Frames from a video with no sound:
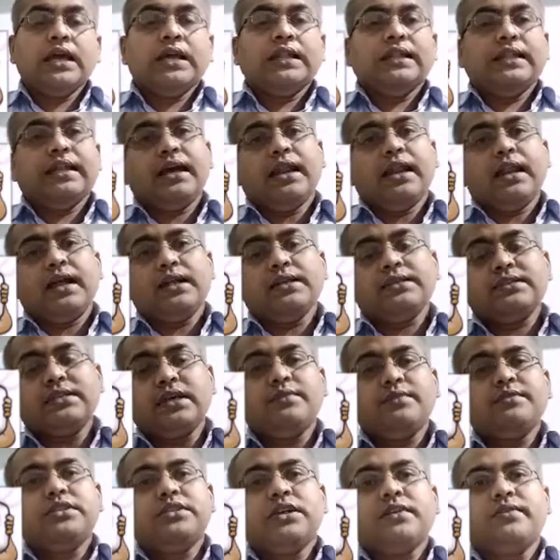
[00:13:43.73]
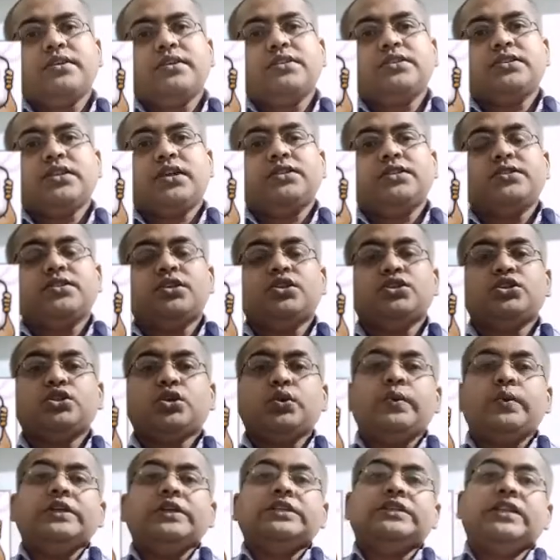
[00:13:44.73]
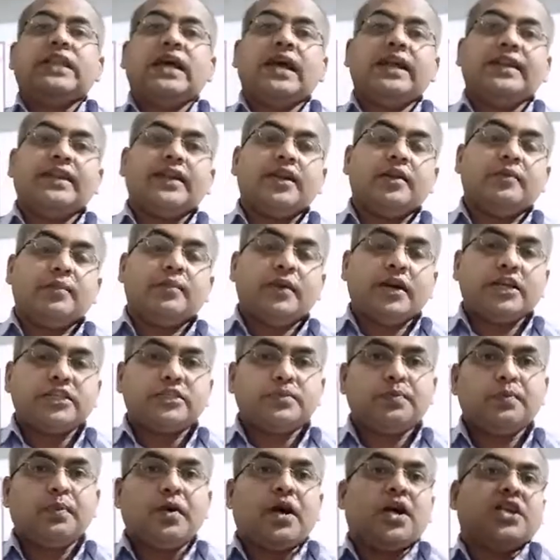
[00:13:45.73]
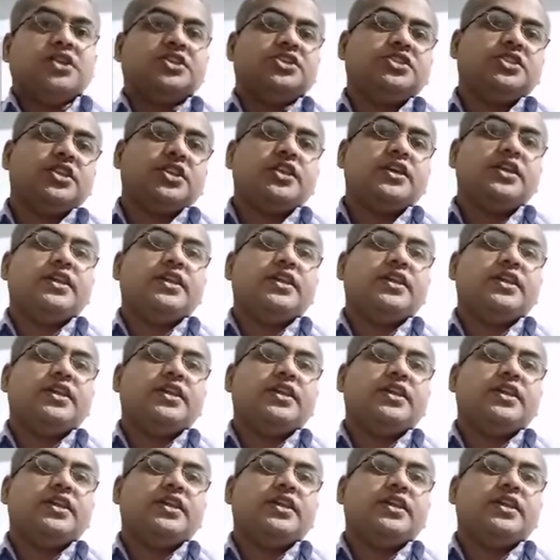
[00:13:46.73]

There are some substances through which light can pass partially.